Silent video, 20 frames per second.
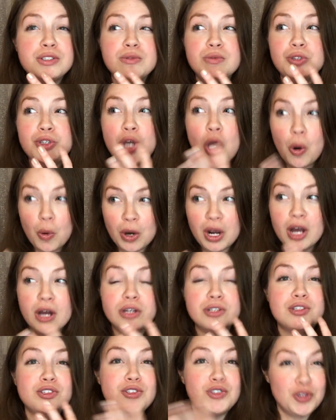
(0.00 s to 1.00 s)
yoga
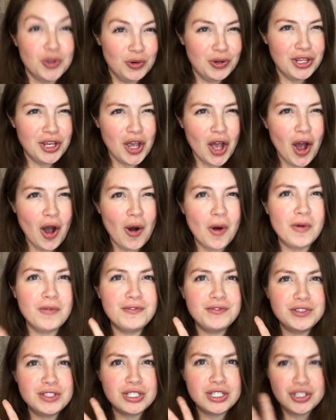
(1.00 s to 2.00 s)
studio
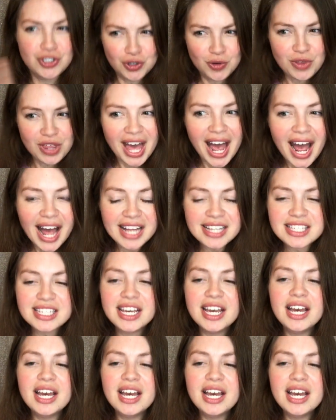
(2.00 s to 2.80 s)
to do that.